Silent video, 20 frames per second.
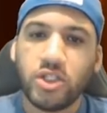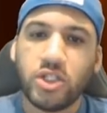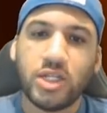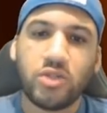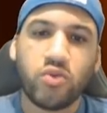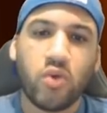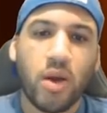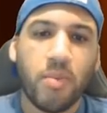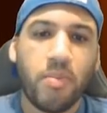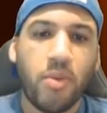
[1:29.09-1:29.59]

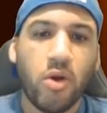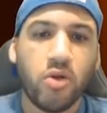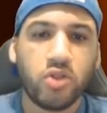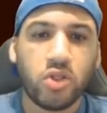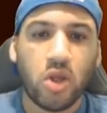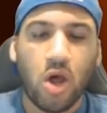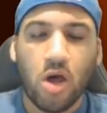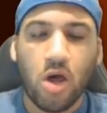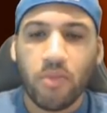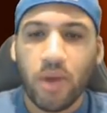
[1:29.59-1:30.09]
That's where I post
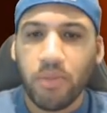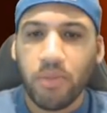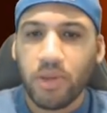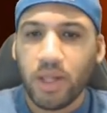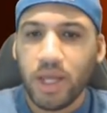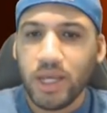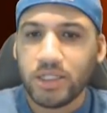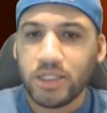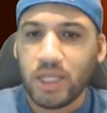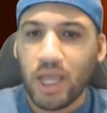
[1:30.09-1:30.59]
all my
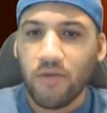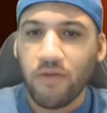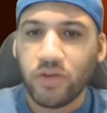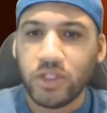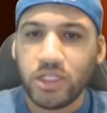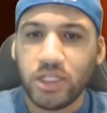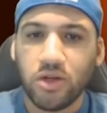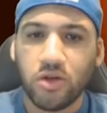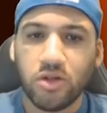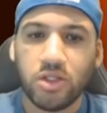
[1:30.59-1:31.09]
plays every
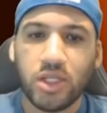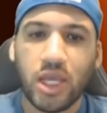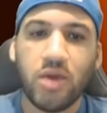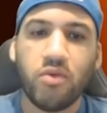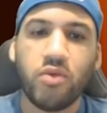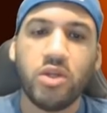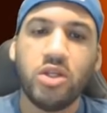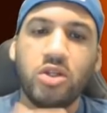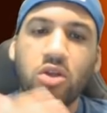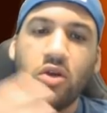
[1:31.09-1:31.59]
single day.
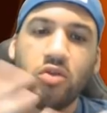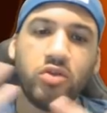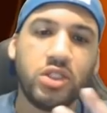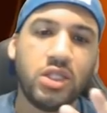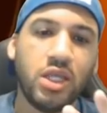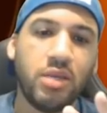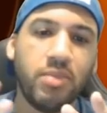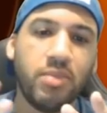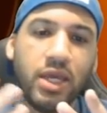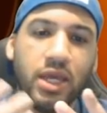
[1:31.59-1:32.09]
When you don't
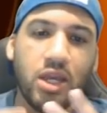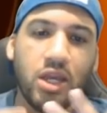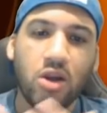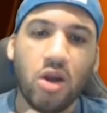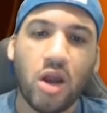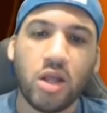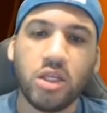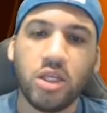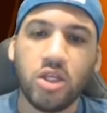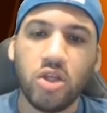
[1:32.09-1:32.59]
see me
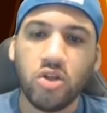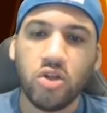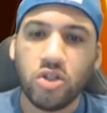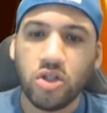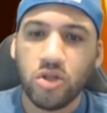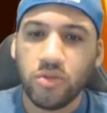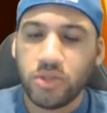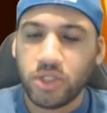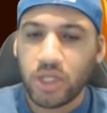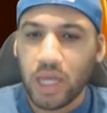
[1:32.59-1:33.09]
here on the
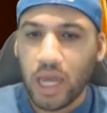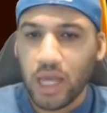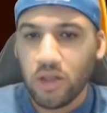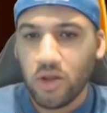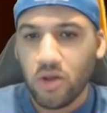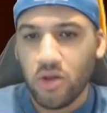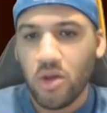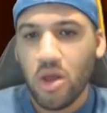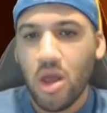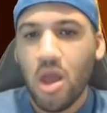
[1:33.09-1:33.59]
YouTube
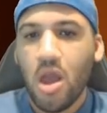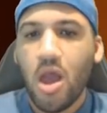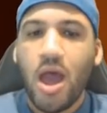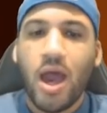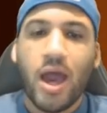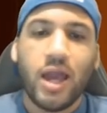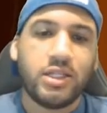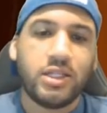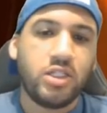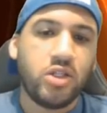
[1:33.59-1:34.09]
channel,
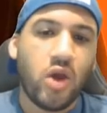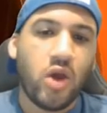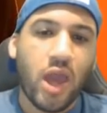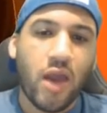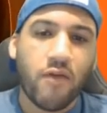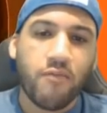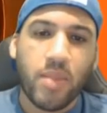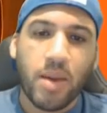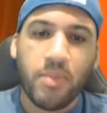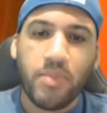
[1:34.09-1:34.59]
I still
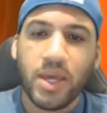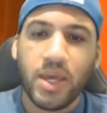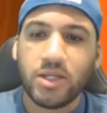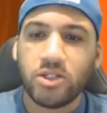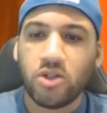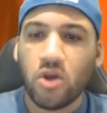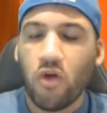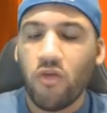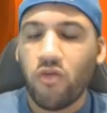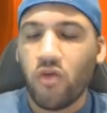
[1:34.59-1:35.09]
have my
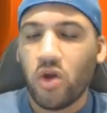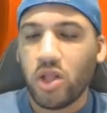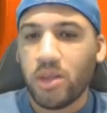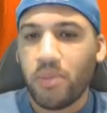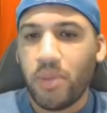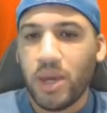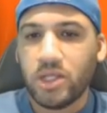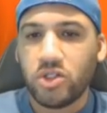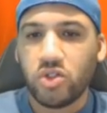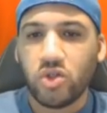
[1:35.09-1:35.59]
picks over on the
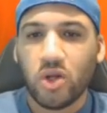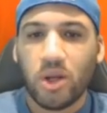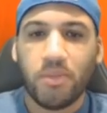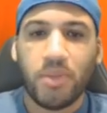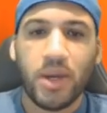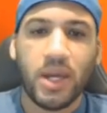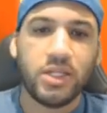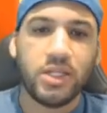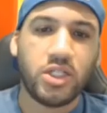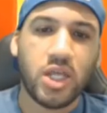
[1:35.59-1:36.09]
Patreon
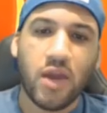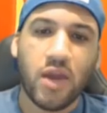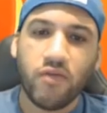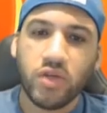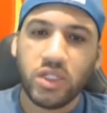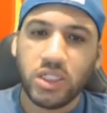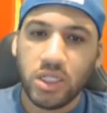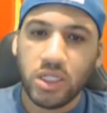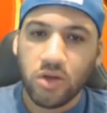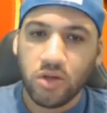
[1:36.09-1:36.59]
page
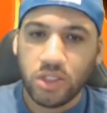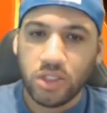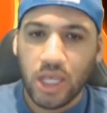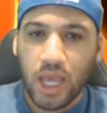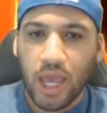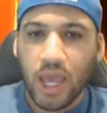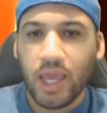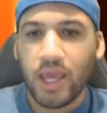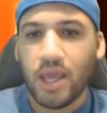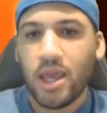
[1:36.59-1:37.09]
every single
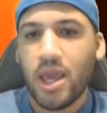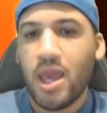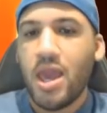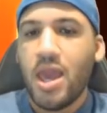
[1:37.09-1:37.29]
day.